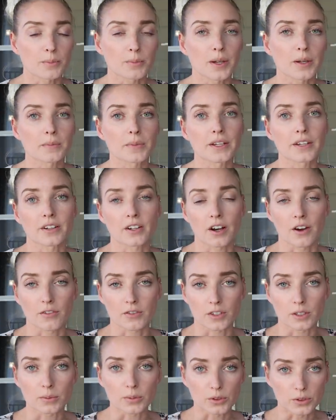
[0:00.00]
may be
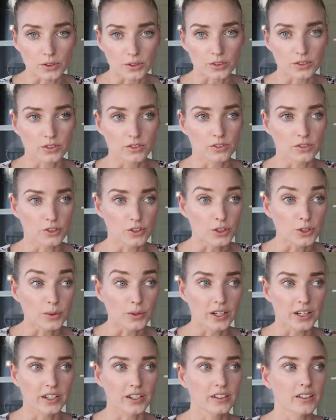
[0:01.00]
uncomfortable
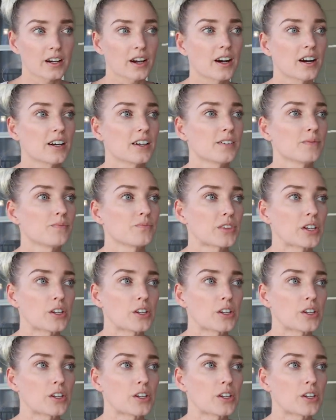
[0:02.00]
doing um,